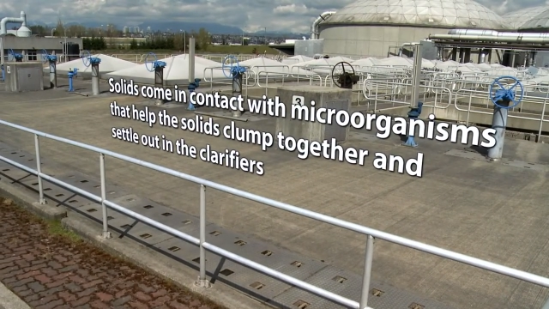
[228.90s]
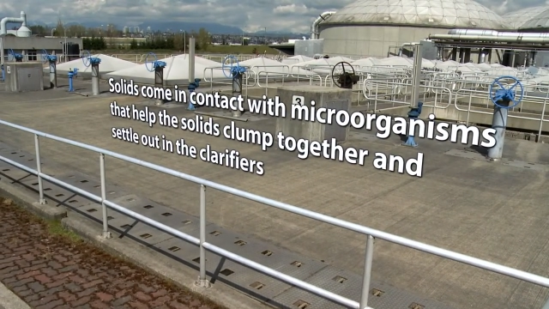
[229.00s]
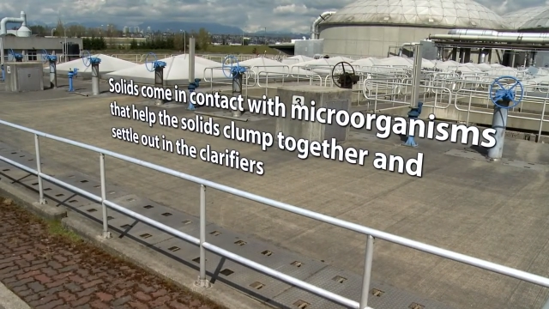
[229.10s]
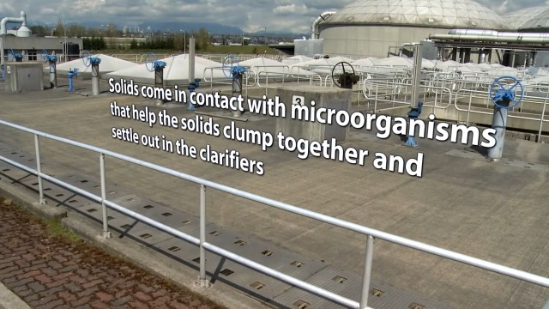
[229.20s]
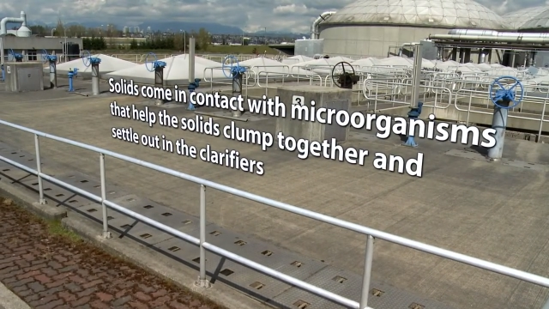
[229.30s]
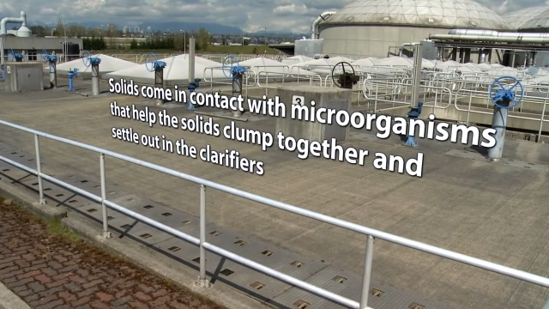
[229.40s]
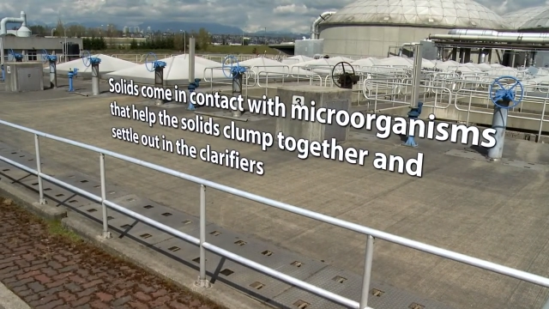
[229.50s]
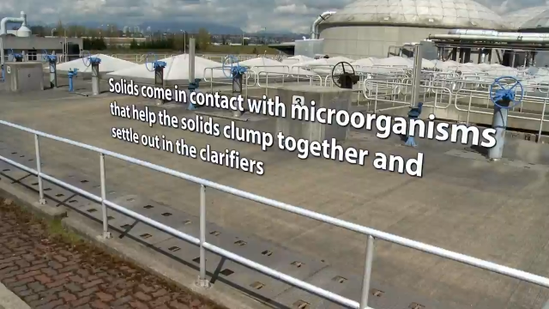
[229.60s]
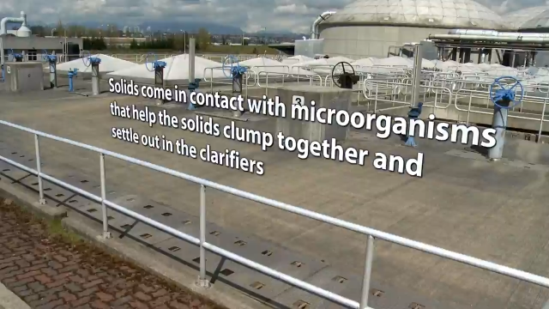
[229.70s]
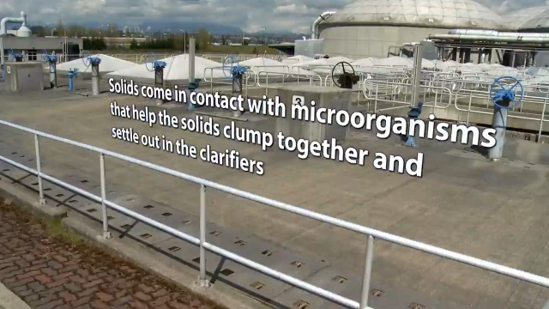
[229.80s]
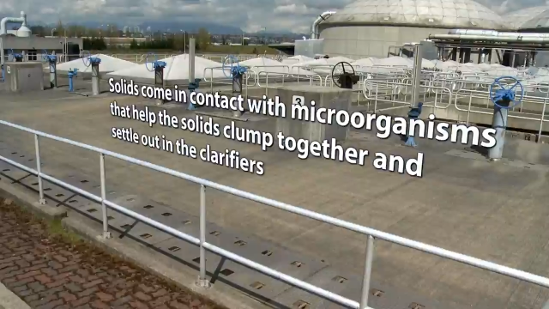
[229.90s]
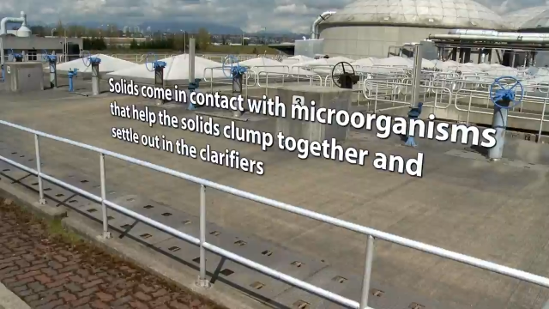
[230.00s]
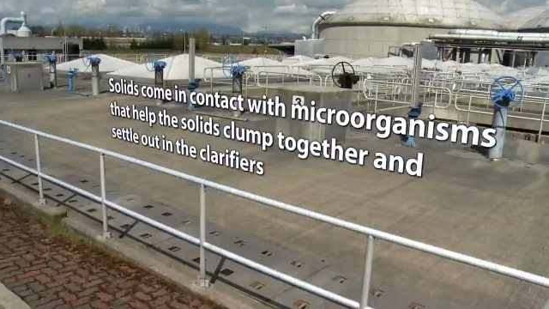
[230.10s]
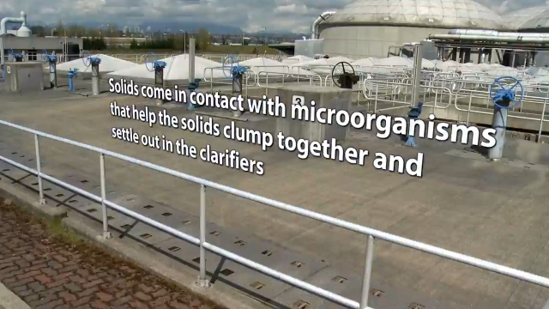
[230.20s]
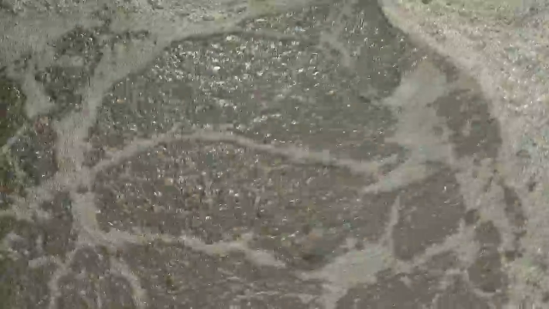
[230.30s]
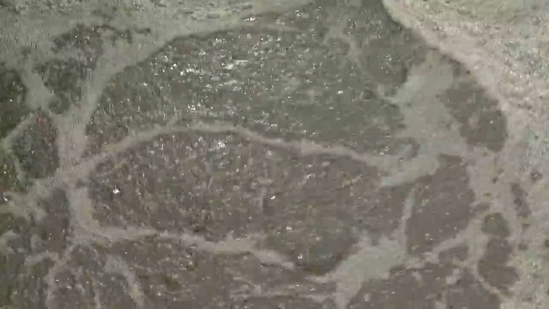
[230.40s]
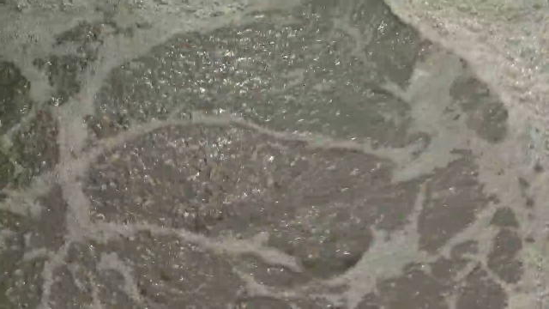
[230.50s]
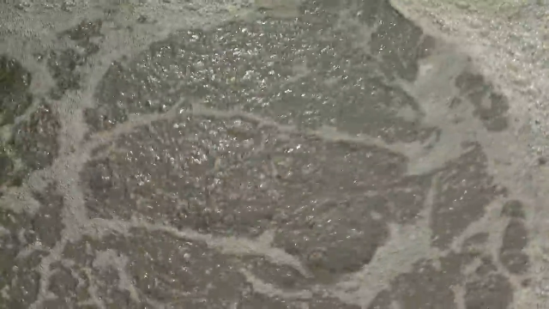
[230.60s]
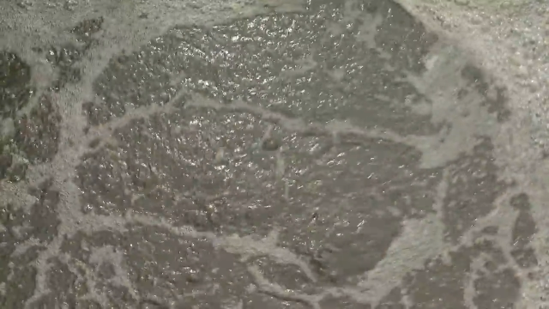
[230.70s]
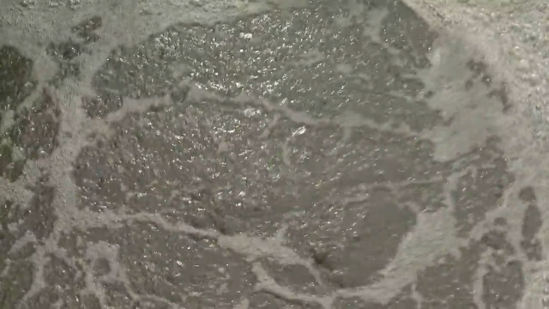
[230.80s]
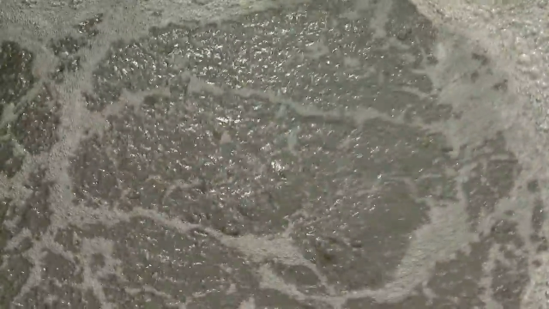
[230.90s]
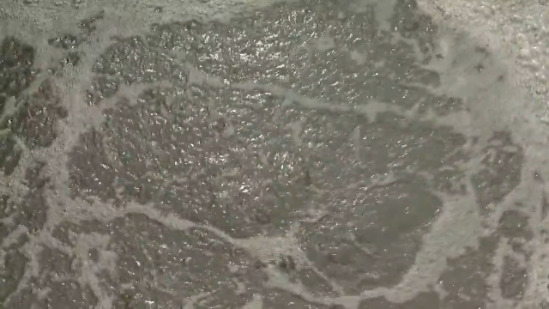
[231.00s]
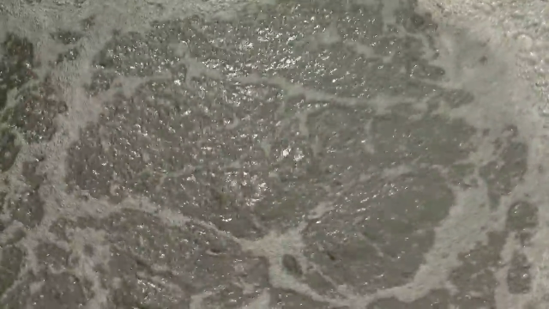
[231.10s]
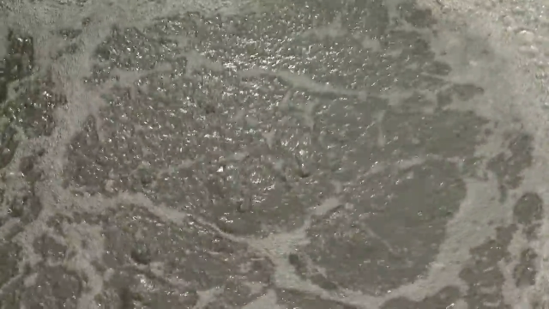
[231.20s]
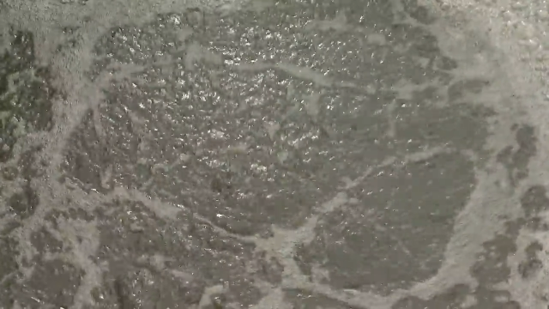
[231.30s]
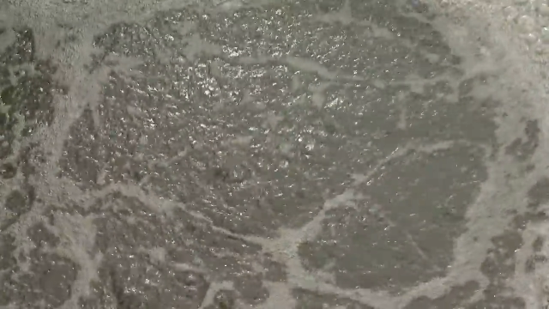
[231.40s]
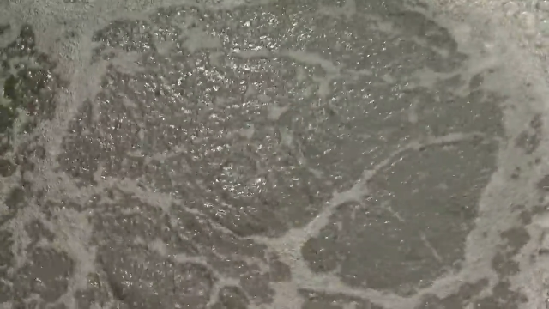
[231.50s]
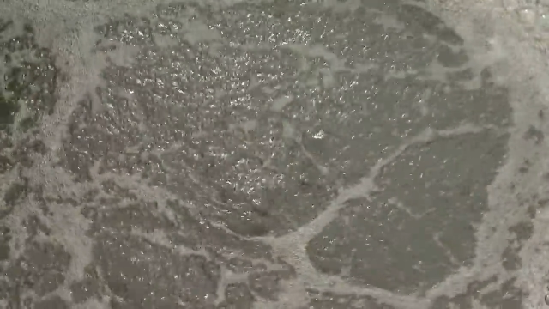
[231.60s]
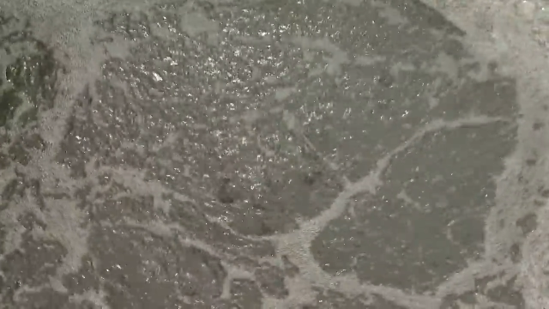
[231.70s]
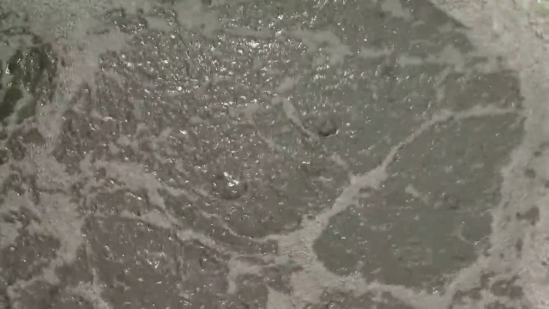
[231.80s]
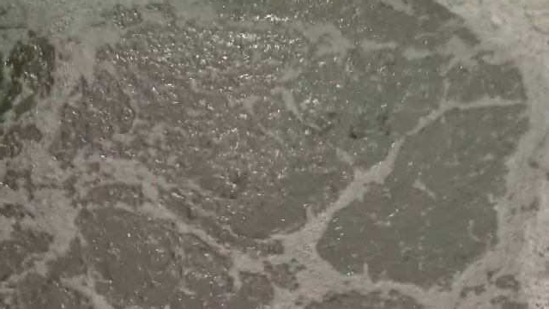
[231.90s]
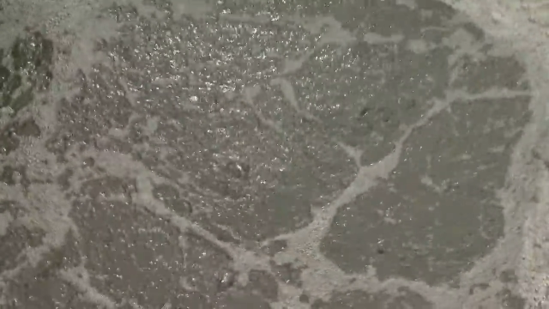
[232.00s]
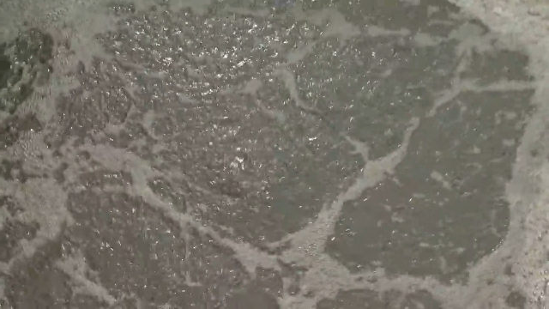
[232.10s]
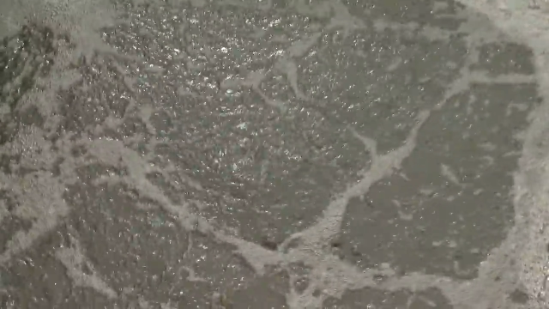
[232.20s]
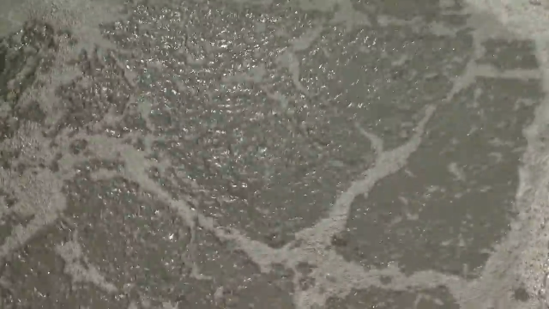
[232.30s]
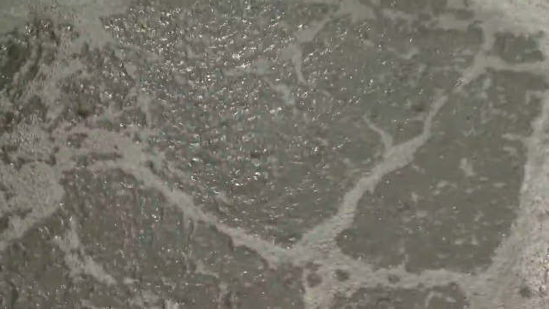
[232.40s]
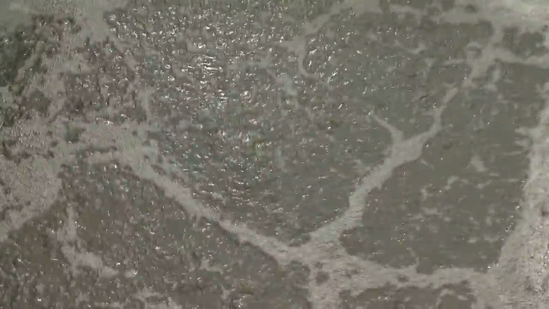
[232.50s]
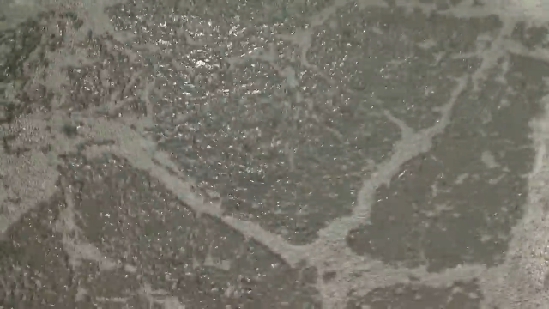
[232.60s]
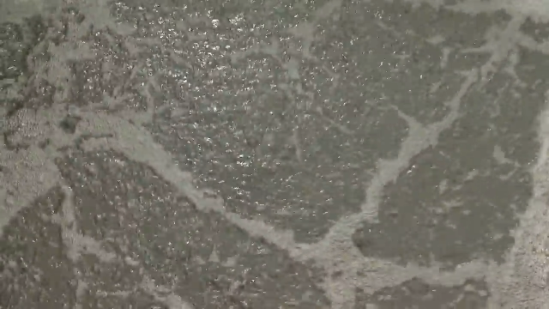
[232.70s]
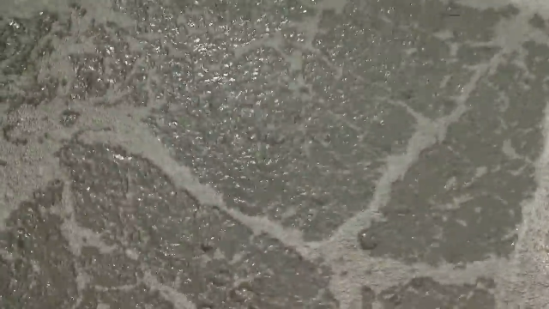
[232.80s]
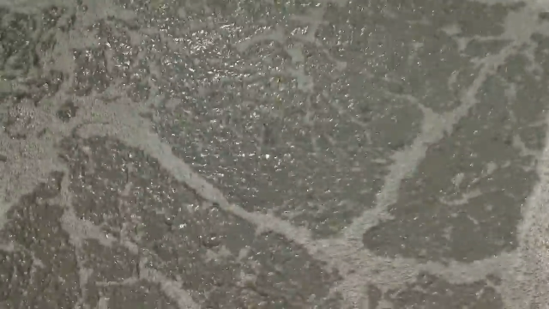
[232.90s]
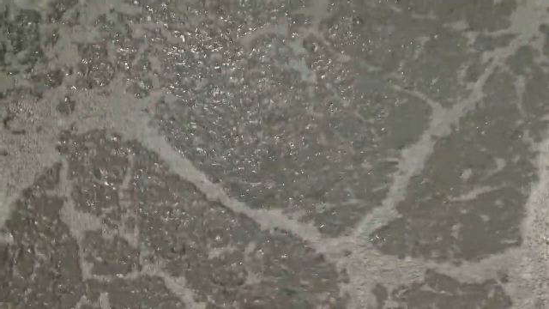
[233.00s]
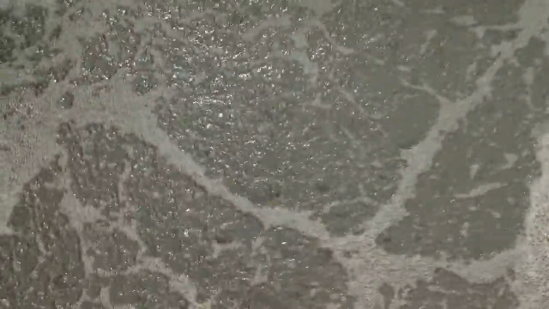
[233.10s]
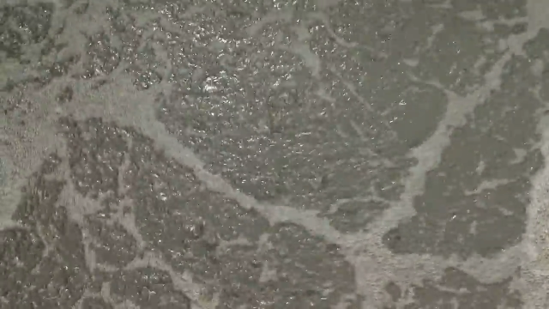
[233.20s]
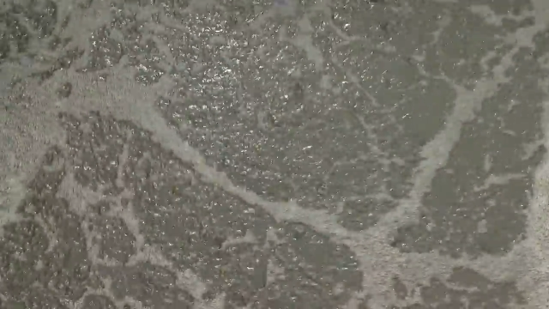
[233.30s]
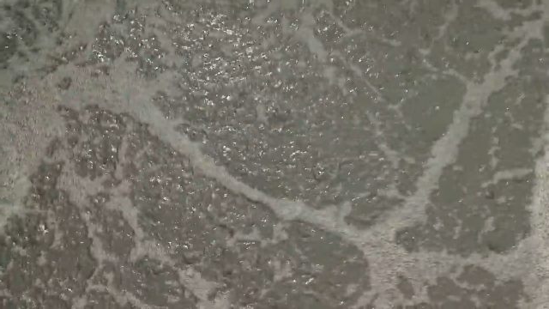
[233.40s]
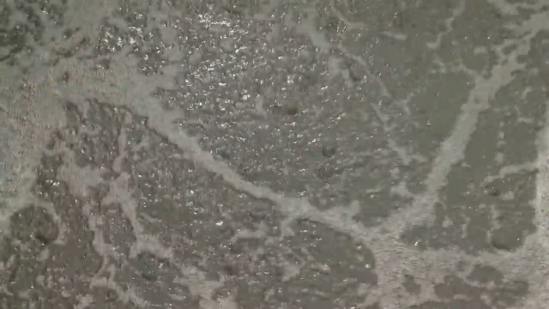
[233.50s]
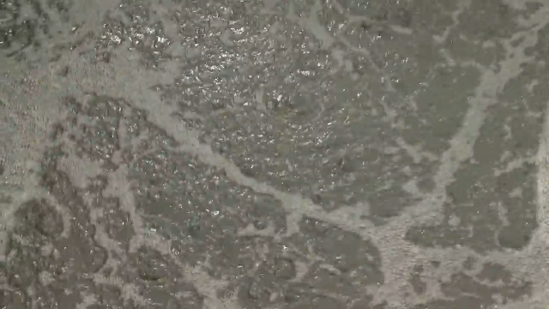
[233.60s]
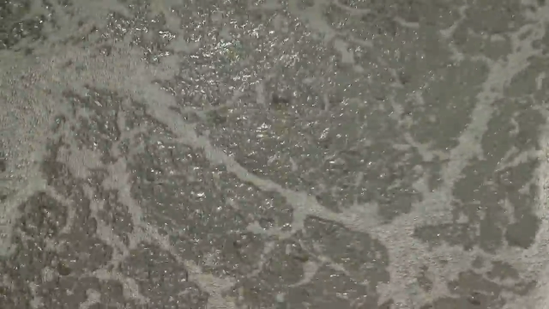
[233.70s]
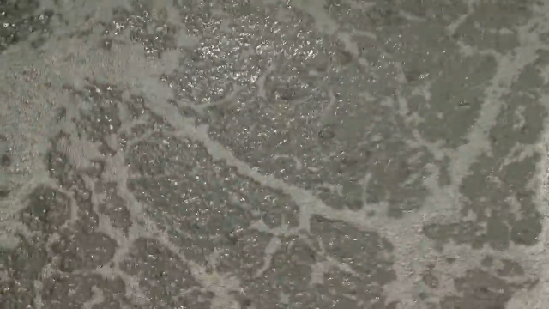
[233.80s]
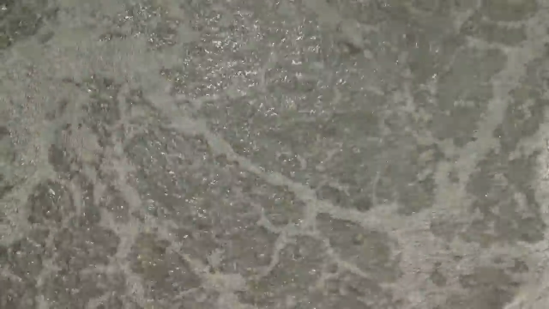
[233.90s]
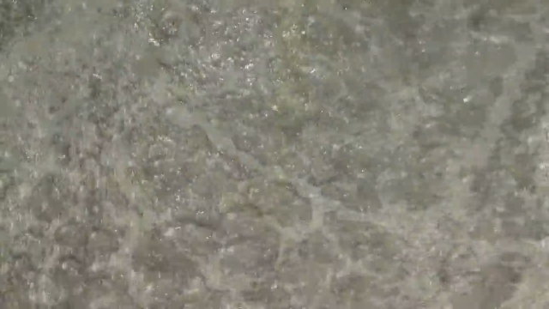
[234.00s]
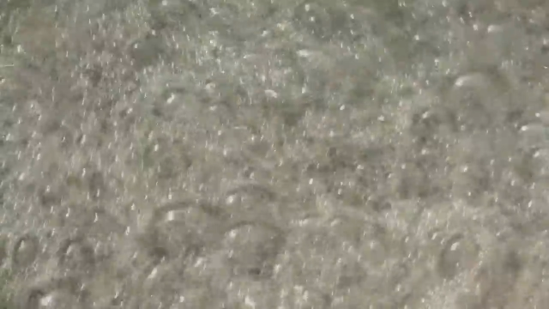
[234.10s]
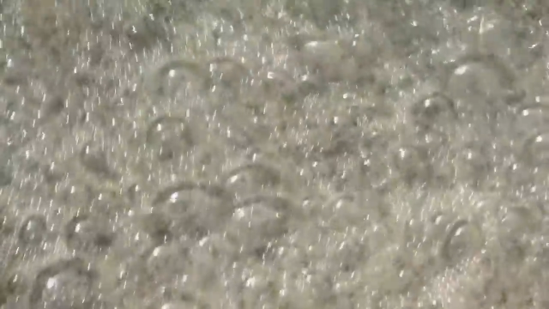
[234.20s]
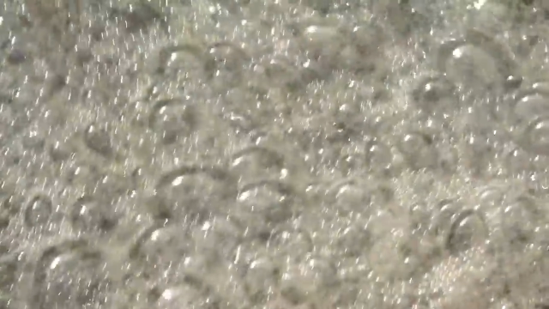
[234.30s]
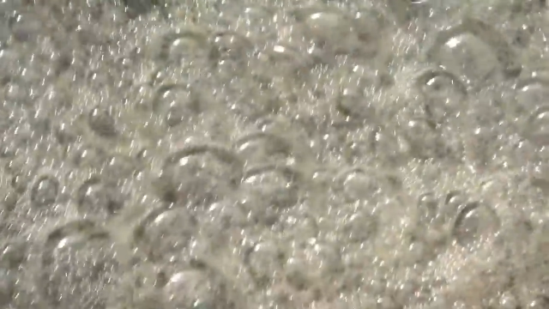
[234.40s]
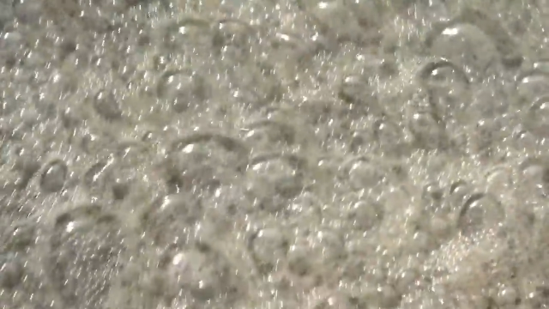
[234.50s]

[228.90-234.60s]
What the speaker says: [unreadable: no face in view]